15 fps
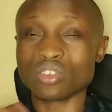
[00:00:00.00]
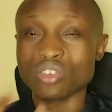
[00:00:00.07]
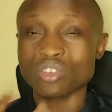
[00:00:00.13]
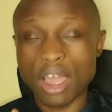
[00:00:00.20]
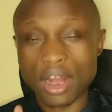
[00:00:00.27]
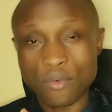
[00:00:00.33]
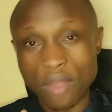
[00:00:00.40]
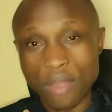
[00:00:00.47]
no
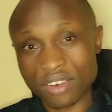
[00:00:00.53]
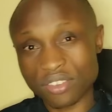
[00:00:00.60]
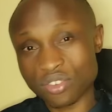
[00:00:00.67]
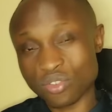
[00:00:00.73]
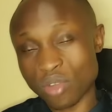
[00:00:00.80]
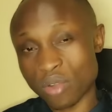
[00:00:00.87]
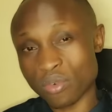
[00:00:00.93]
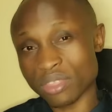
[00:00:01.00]
one
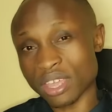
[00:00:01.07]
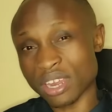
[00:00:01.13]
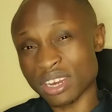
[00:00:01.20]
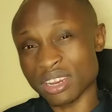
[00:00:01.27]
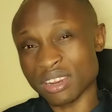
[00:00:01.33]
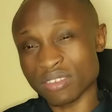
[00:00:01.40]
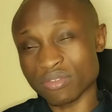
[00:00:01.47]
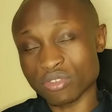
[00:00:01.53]
wants to work with
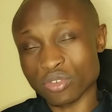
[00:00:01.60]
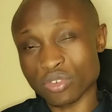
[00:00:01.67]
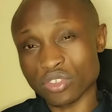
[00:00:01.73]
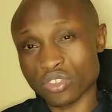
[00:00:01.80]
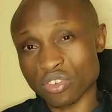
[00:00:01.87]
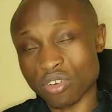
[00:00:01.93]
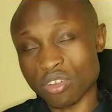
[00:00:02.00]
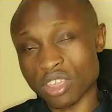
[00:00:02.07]
an individual who
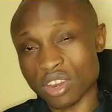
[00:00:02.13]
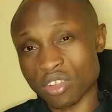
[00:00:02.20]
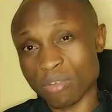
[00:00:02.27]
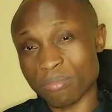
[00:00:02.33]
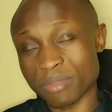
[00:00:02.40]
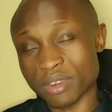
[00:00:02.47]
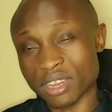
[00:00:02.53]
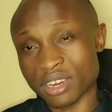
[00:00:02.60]
is
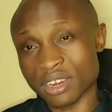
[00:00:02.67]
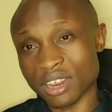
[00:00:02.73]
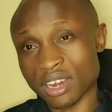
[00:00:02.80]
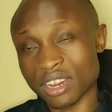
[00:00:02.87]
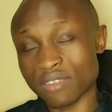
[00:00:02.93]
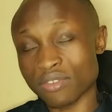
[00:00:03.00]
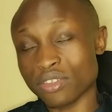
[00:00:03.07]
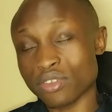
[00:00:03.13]
incompetent.
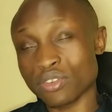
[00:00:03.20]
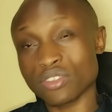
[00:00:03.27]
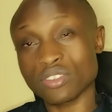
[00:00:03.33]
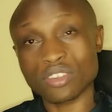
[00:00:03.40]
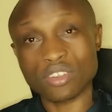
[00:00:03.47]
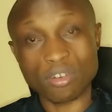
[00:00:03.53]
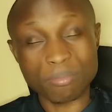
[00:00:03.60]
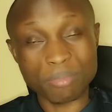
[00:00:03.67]
An individual who
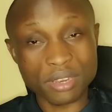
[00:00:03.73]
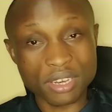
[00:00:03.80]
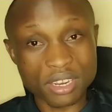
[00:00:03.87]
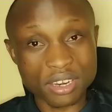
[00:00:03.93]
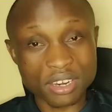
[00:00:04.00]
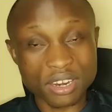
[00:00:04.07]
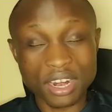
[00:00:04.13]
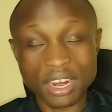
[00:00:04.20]
is
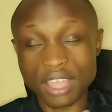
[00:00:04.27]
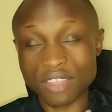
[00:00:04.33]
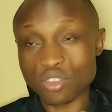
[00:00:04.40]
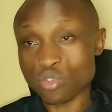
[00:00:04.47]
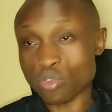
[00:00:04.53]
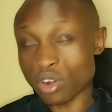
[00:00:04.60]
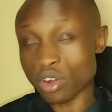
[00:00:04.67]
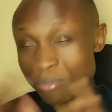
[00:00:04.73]
incompetent and
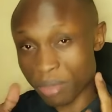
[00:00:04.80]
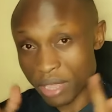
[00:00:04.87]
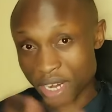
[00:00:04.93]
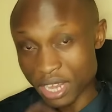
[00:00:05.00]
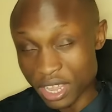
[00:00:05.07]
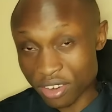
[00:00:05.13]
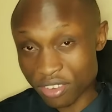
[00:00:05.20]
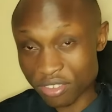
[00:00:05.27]
doesn't want to
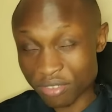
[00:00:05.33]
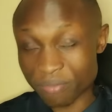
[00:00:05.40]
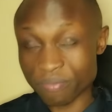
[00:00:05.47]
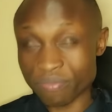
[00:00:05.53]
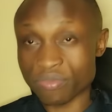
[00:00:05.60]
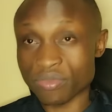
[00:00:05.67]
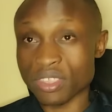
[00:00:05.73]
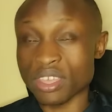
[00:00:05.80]
pay debts,
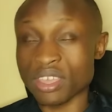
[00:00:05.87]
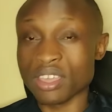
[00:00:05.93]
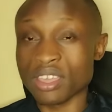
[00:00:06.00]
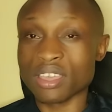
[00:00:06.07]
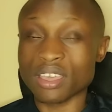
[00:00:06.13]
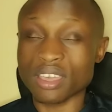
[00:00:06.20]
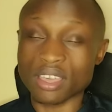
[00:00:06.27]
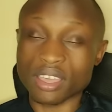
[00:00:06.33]

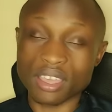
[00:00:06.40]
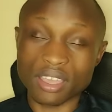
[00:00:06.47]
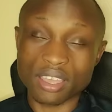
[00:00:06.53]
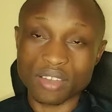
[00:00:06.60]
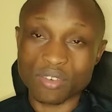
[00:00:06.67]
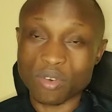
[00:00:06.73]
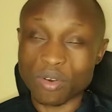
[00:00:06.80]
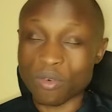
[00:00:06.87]

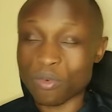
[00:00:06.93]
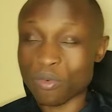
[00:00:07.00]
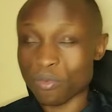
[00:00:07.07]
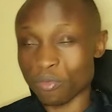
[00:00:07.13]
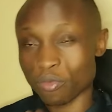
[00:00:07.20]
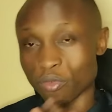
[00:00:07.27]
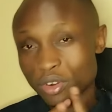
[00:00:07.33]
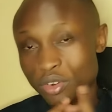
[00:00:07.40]

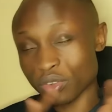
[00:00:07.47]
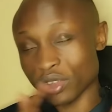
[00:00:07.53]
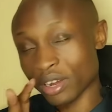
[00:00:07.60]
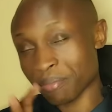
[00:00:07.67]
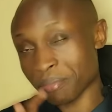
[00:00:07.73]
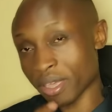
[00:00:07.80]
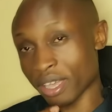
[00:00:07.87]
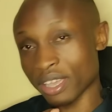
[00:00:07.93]
what
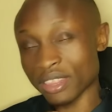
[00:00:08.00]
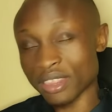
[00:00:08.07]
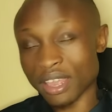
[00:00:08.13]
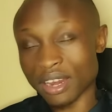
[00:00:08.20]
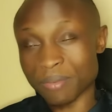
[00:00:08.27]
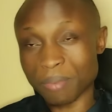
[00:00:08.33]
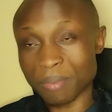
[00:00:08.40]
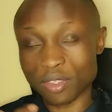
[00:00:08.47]
will make
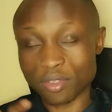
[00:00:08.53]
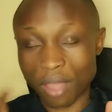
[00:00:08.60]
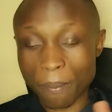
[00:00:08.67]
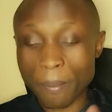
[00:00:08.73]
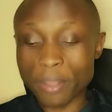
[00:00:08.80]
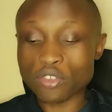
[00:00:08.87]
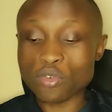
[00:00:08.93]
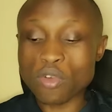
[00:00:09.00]
that person,
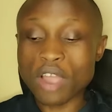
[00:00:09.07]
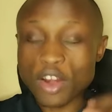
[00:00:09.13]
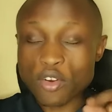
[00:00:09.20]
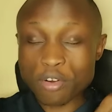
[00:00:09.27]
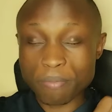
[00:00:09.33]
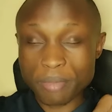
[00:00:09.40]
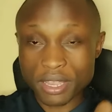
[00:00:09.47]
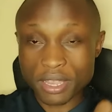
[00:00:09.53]
a person who
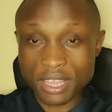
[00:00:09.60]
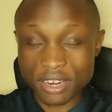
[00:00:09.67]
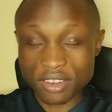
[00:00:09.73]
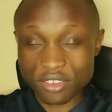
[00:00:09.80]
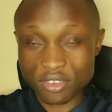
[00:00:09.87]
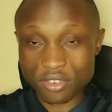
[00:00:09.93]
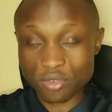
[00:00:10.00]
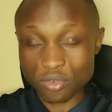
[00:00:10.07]
cannot pay
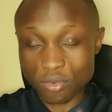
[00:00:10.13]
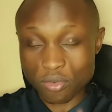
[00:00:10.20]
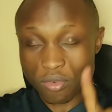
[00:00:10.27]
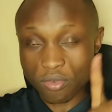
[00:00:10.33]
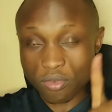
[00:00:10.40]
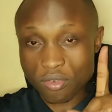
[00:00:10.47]
debts to